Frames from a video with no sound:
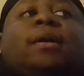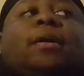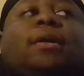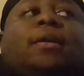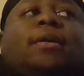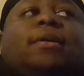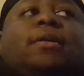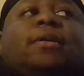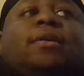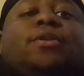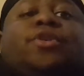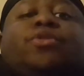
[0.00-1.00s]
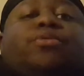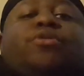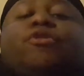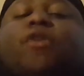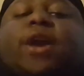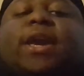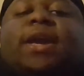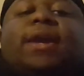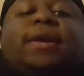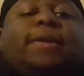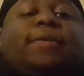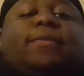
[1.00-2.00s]
or Ukraine,
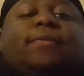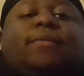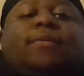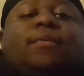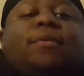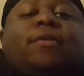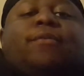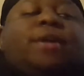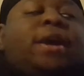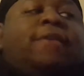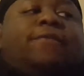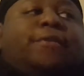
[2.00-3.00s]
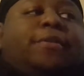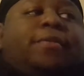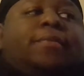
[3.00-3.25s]
or whatever.